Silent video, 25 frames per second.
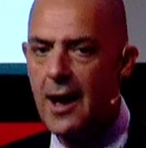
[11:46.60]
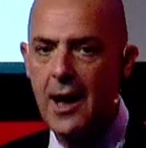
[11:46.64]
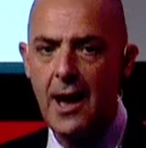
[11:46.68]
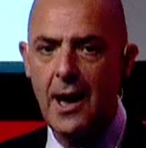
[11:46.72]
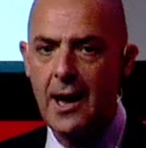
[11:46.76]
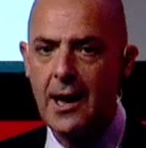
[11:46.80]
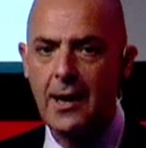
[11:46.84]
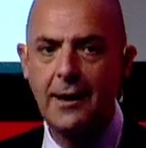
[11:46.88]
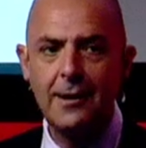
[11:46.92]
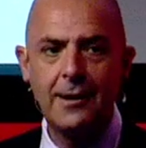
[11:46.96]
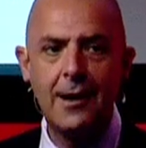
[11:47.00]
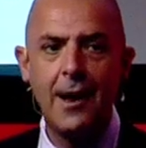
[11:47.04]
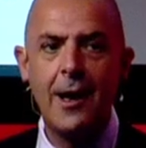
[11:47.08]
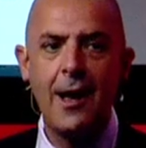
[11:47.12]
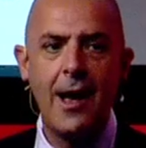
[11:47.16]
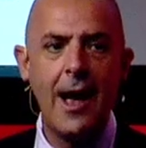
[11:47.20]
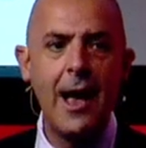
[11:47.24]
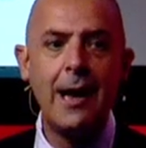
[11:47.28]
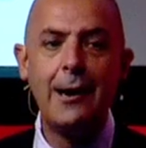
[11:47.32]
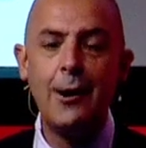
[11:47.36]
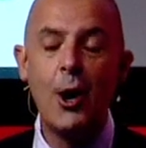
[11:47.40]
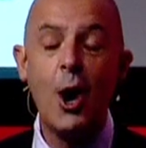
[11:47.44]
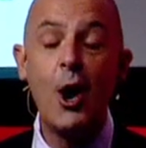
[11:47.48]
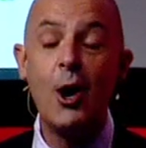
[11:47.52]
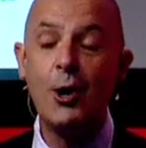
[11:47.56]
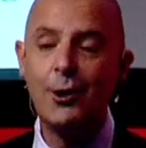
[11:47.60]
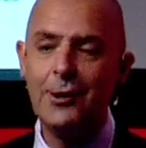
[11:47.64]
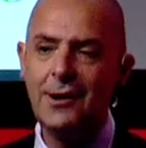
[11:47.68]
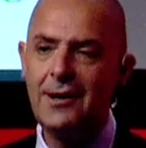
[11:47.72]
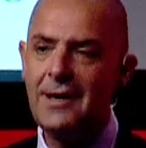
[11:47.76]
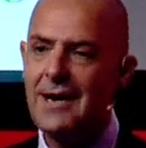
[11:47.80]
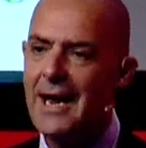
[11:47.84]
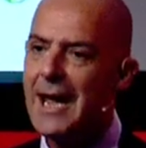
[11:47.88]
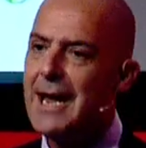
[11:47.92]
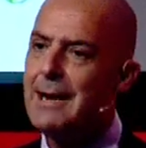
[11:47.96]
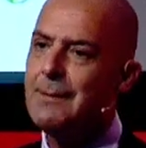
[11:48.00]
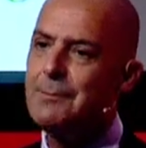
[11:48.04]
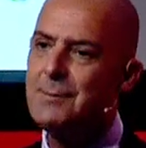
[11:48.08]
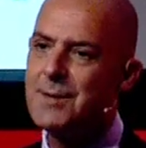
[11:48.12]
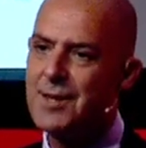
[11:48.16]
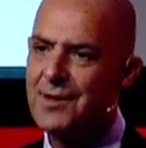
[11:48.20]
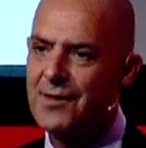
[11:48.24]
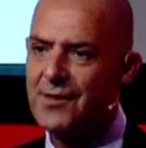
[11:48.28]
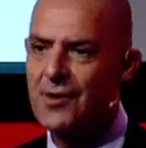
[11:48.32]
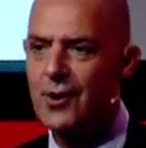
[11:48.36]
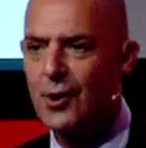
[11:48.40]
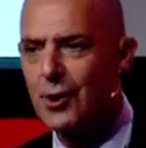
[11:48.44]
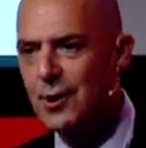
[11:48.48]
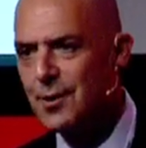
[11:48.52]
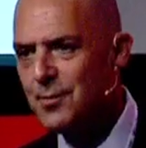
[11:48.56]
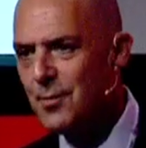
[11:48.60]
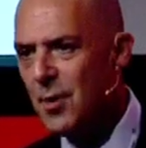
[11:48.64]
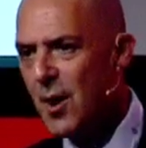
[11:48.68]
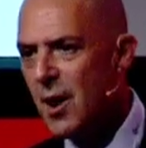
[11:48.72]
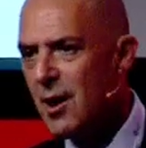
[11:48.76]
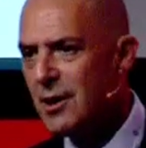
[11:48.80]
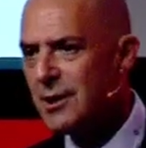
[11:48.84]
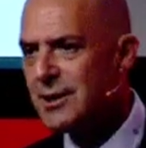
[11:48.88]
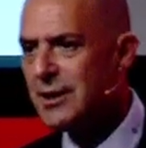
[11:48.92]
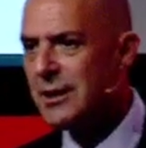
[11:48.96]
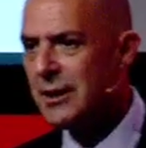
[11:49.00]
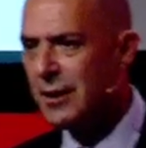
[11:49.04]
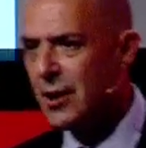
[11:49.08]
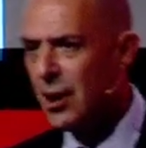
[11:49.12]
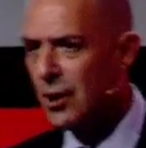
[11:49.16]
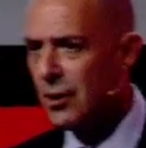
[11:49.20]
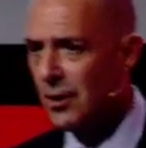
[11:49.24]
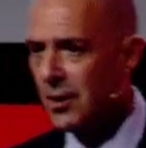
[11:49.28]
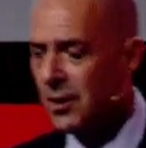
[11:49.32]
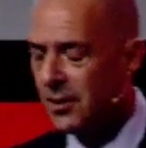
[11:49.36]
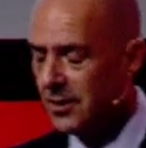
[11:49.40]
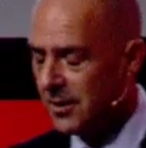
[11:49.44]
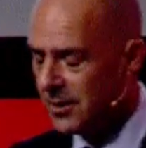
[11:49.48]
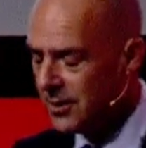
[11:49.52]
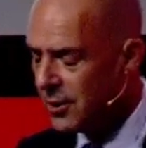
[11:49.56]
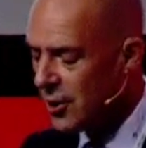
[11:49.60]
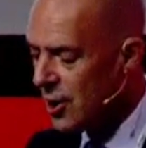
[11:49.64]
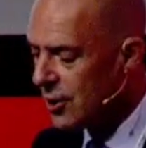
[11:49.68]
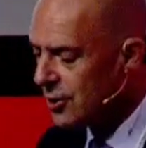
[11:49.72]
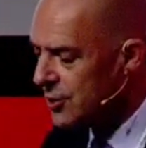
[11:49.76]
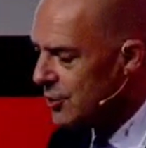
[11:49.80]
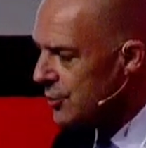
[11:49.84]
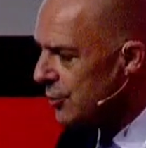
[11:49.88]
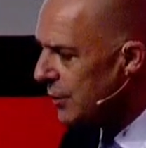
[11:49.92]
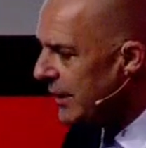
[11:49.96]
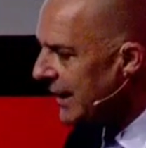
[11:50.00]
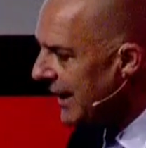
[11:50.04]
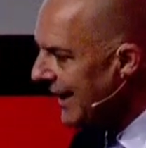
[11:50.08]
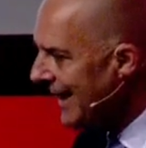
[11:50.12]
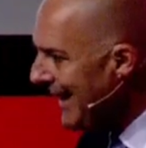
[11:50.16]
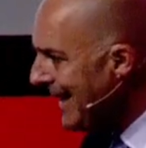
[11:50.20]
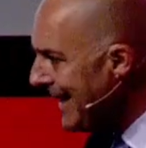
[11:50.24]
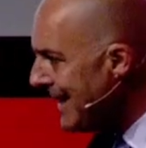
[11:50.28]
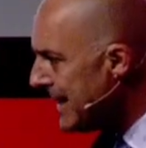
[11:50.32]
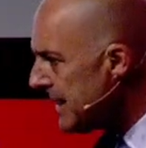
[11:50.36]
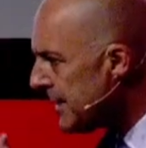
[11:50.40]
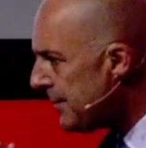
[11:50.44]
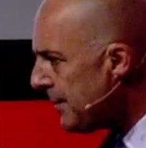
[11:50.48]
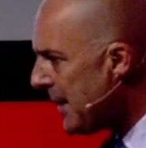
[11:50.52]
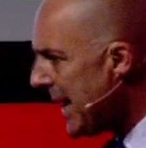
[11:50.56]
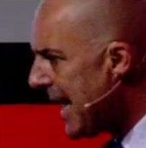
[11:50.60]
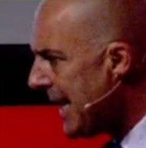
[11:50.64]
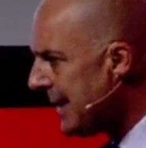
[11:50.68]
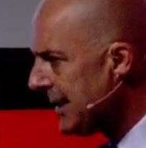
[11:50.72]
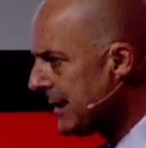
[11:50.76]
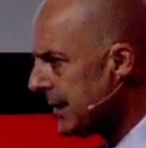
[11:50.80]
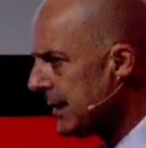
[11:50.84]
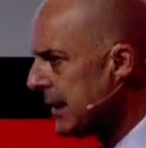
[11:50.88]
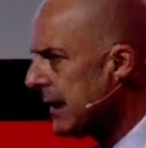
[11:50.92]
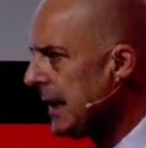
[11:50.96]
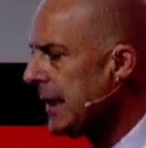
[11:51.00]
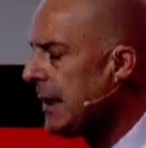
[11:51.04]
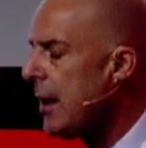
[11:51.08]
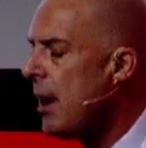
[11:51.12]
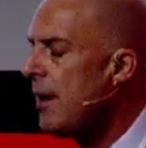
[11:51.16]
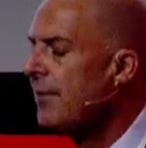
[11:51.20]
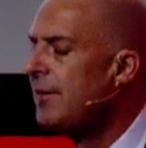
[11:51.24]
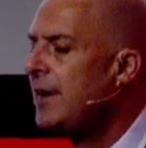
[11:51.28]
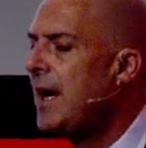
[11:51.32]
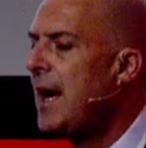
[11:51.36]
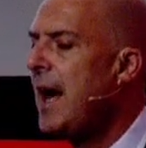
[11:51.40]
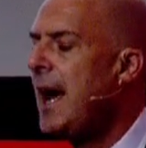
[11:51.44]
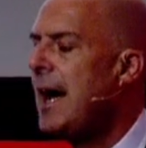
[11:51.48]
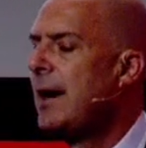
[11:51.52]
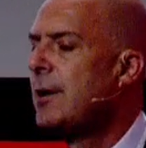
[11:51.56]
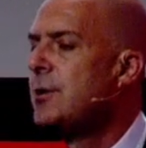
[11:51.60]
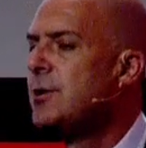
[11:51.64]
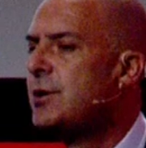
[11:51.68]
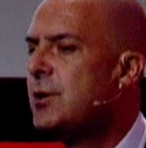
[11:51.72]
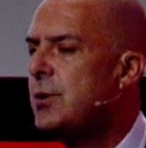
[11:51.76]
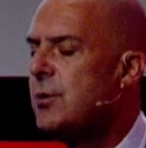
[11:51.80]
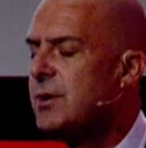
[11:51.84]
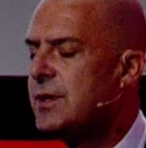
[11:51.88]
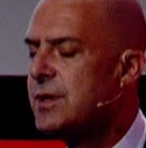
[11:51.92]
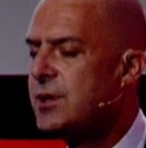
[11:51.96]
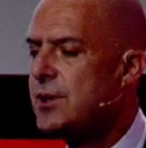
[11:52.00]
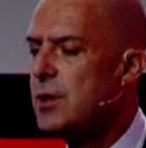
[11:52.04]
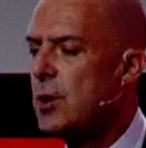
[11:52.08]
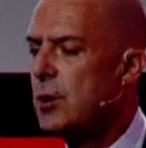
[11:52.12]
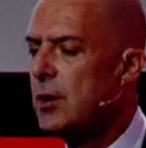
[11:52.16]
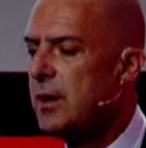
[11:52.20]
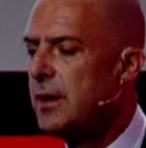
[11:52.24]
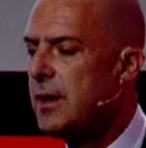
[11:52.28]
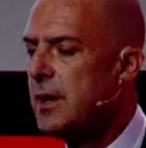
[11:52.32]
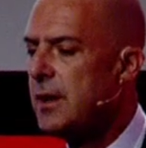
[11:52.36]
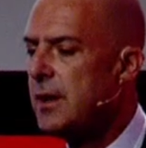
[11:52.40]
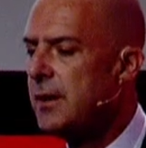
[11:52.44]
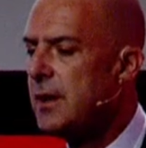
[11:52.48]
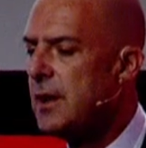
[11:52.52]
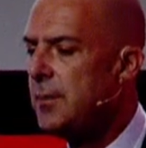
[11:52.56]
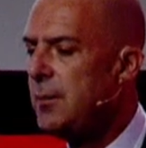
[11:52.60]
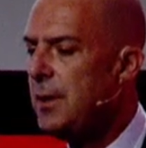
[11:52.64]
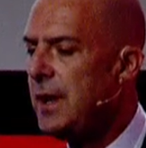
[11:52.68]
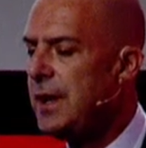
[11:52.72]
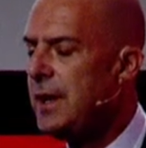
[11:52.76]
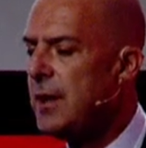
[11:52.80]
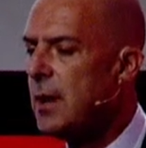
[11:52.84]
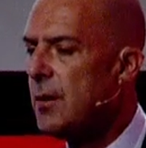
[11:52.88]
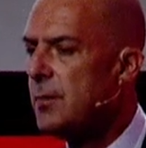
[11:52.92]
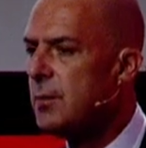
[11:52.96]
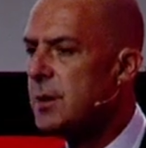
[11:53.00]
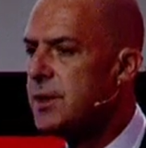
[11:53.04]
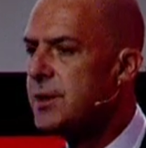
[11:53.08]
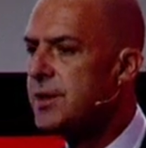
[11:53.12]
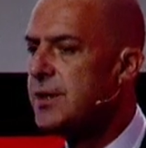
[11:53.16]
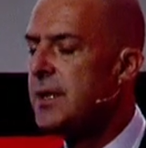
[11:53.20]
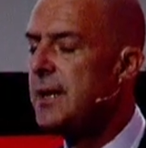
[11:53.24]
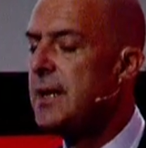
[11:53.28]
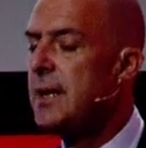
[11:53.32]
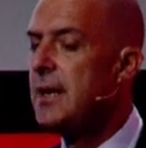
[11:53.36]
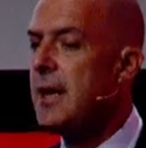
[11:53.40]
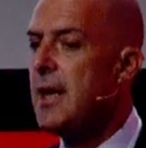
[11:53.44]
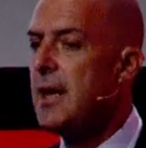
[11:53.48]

uh, an unnamed third party co country, independently of the hackers who had stolen the, the PIN numbers.